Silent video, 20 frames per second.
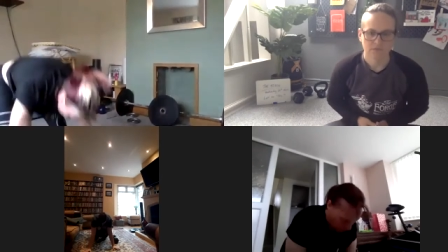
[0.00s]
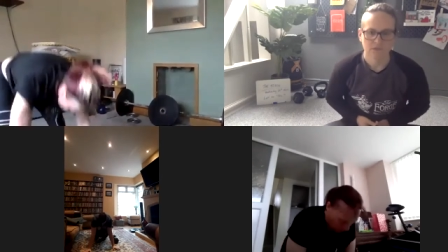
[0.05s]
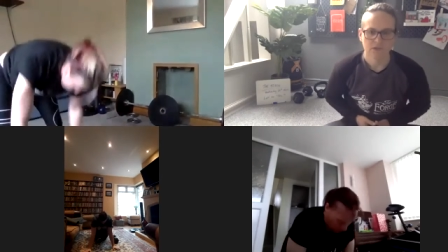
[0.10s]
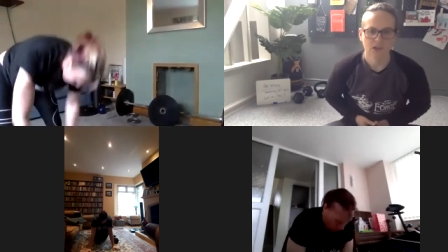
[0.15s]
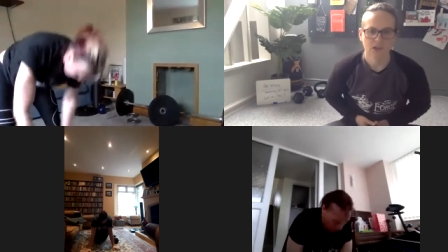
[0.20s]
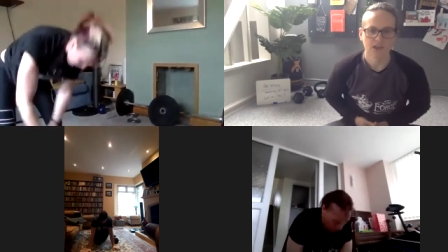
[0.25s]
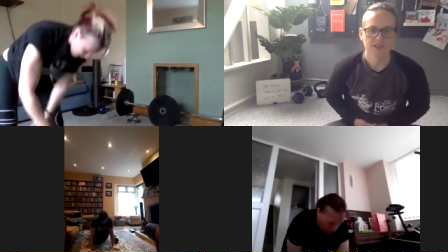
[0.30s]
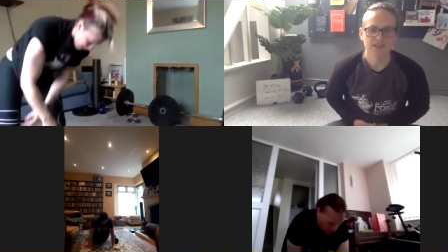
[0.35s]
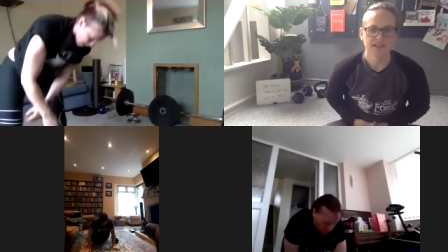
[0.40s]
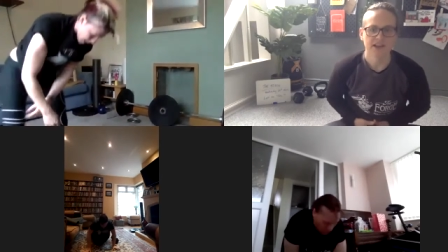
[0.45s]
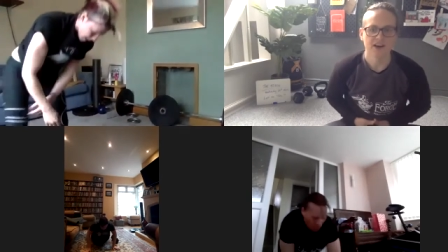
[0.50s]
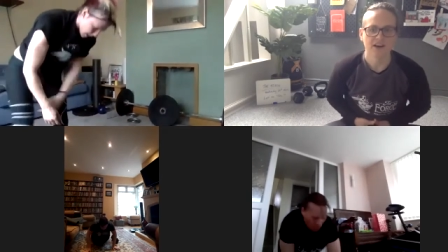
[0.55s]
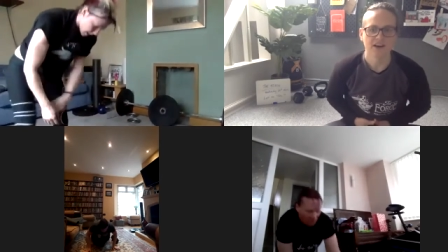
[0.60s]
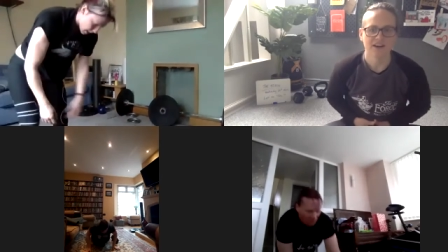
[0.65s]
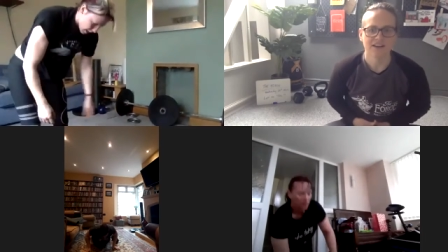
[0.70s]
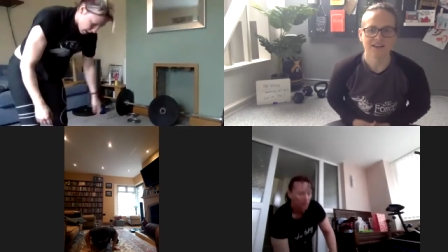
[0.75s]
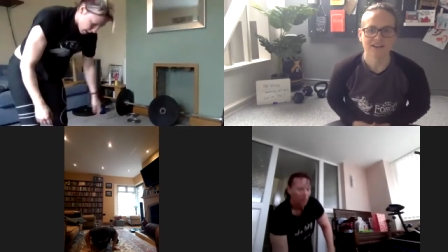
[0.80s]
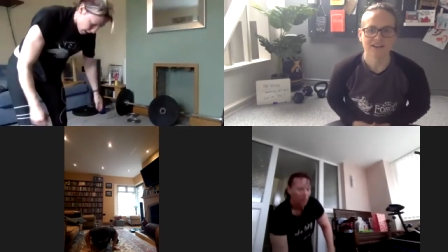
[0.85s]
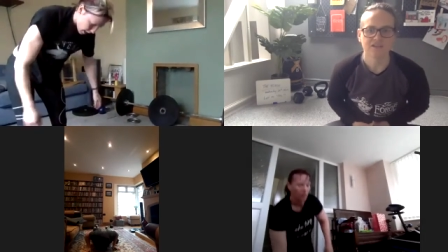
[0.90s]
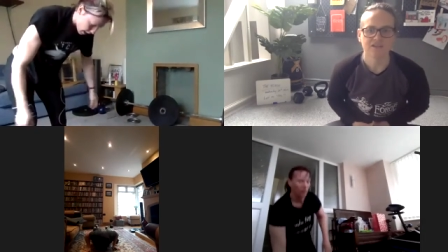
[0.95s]
Yes, Sarah,
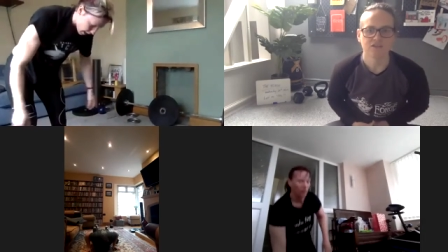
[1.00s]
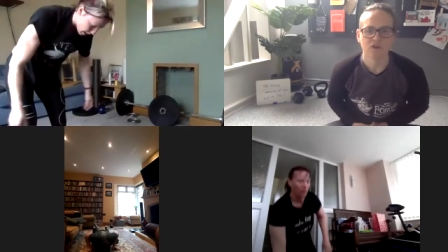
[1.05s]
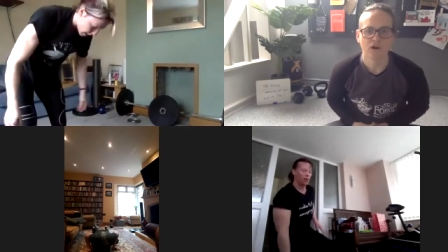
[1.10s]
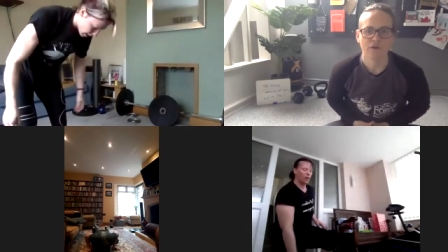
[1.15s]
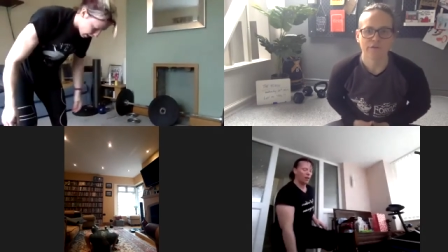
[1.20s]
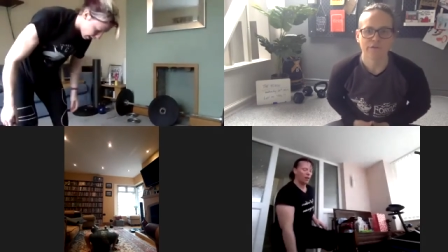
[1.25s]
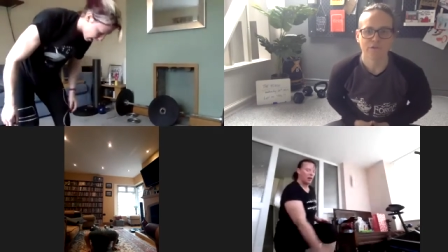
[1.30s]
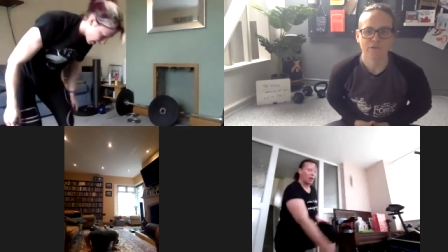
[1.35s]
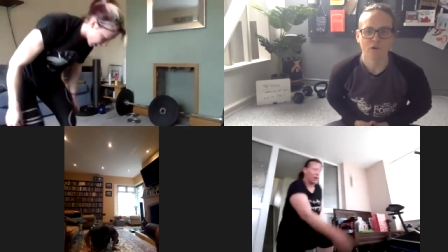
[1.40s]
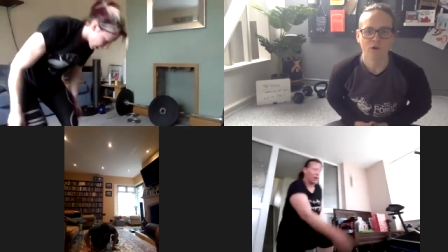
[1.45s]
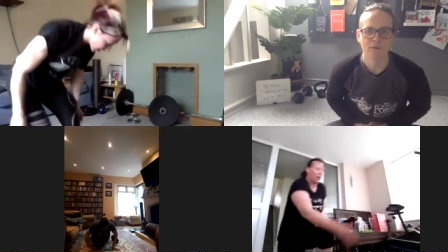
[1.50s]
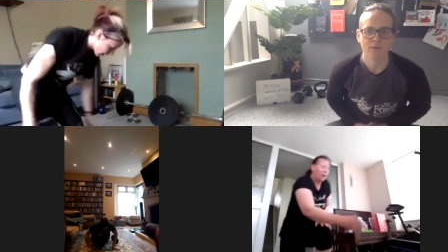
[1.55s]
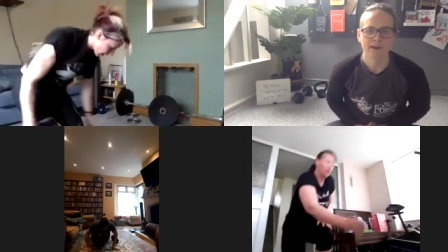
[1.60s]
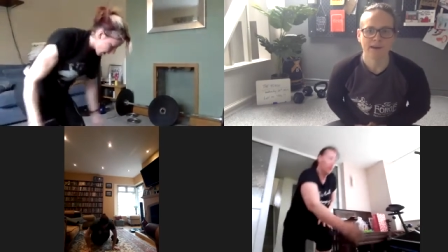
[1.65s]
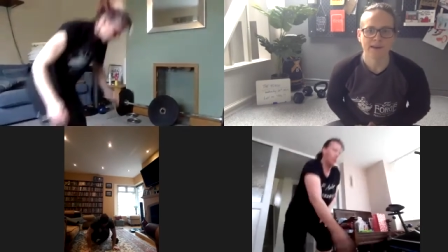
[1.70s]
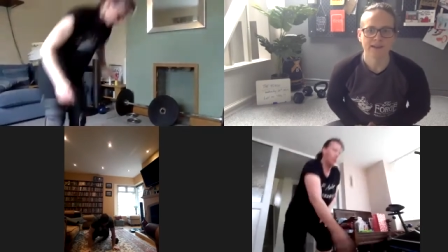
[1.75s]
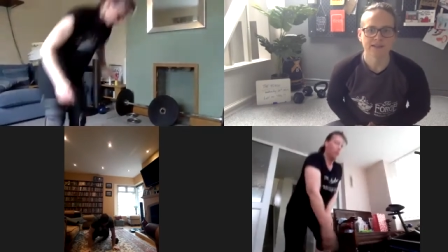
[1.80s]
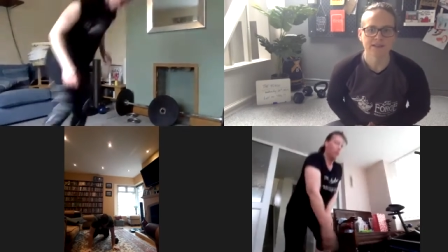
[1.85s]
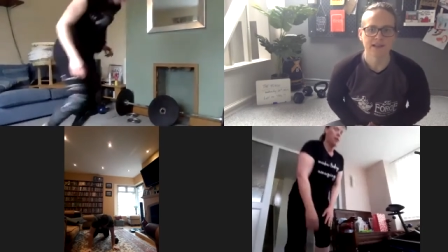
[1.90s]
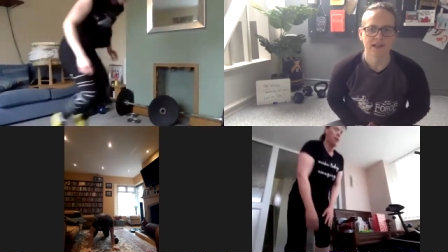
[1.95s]
you've got 4
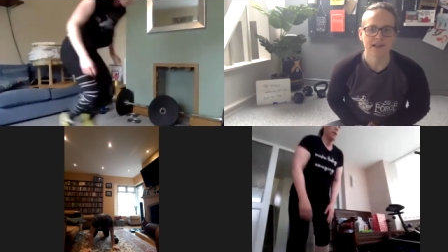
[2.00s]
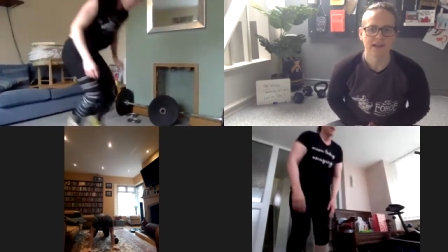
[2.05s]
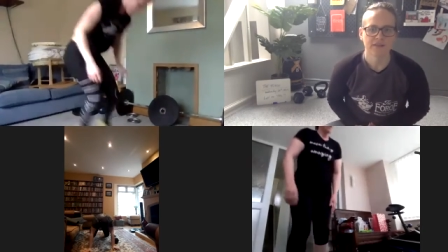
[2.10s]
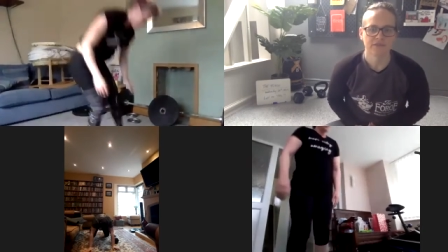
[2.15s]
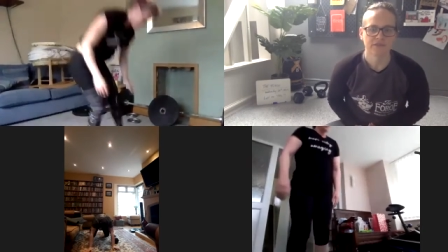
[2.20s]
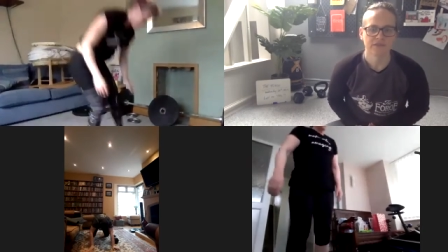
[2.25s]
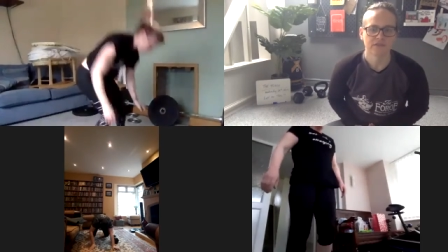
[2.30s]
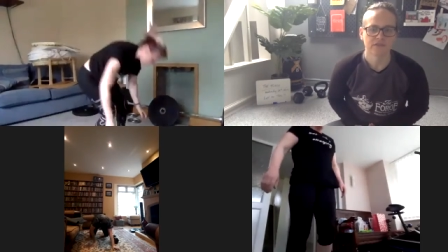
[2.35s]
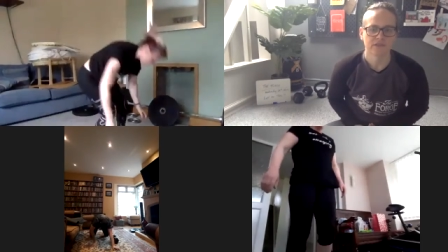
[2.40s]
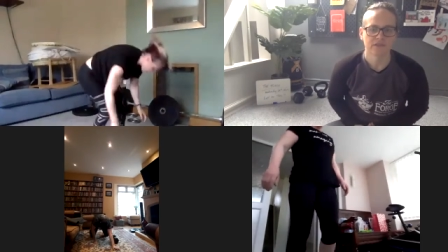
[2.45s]
minutes left.